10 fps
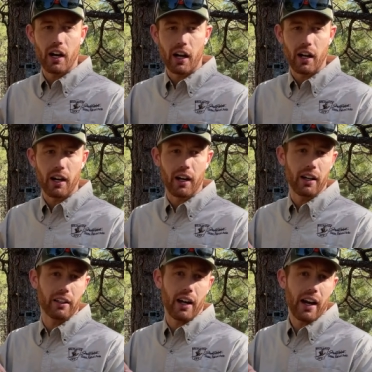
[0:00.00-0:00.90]
Uh,
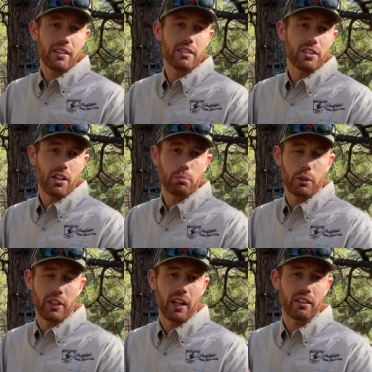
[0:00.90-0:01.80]
I suggest
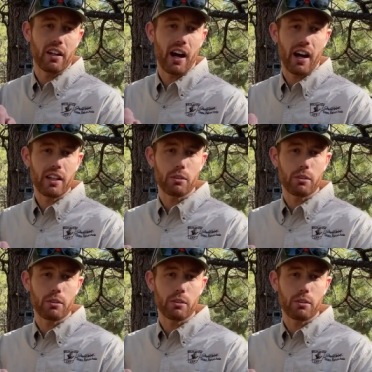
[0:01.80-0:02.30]
putting that as high